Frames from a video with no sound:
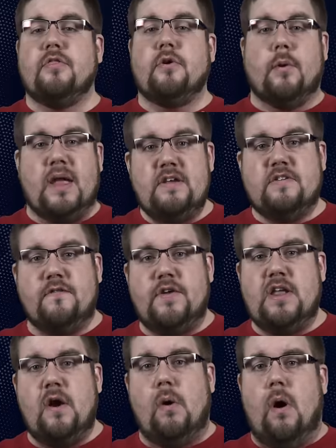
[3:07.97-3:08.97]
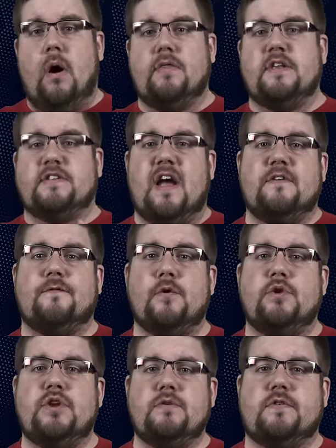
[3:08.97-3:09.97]
There is a video on the
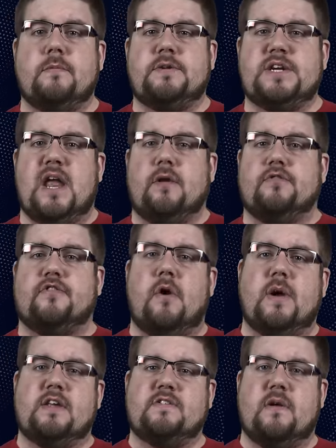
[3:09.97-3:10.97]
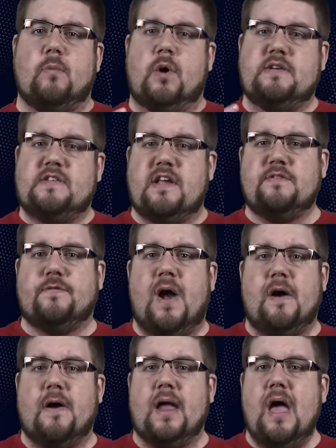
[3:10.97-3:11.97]
Typhoon YouTube channel showing someone test
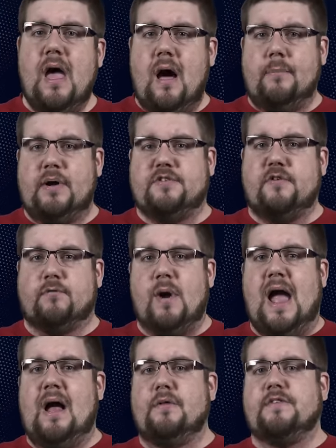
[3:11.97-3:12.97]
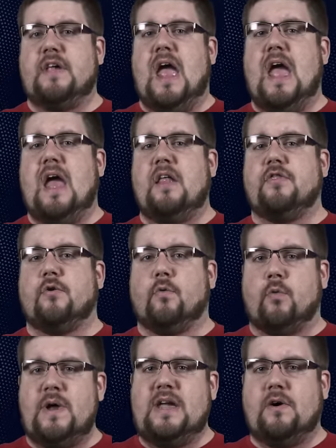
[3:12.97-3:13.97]
firing a bunch of rounds, and the
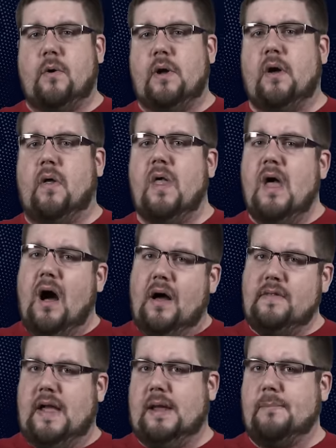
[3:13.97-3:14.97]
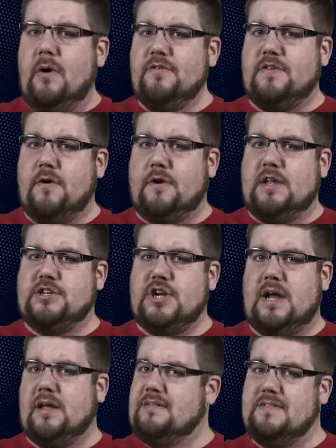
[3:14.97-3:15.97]
recoil, unlike most Turkish
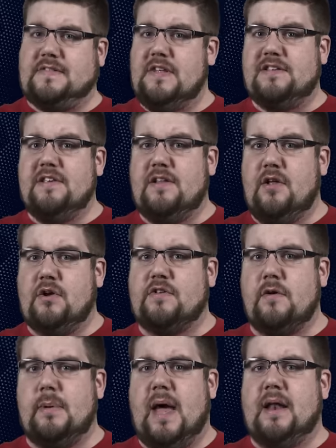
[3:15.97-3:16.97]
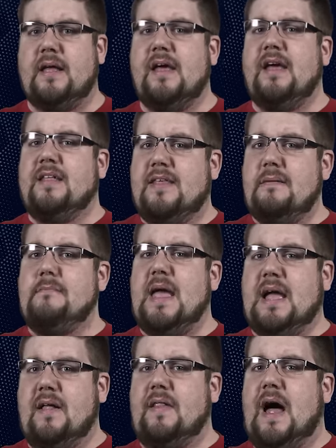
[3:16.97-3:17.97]
shotguns, doesn't look too bad. They
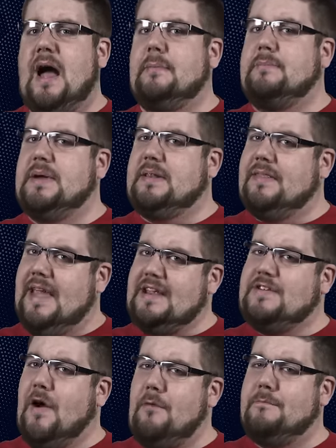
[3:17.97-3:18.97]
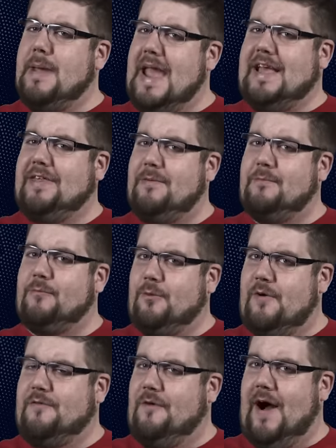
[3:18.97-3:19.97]
make a lot, but they don't make them
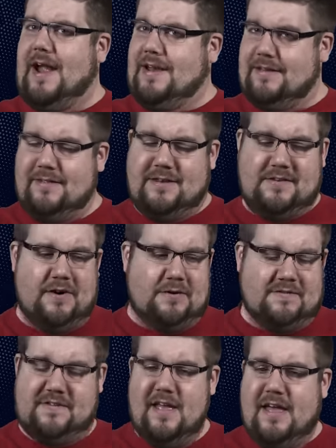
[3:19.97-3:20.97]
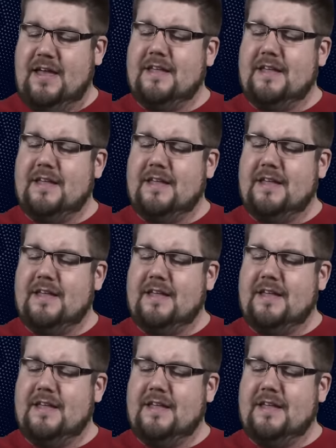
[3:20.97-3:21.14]
refined, the Turks.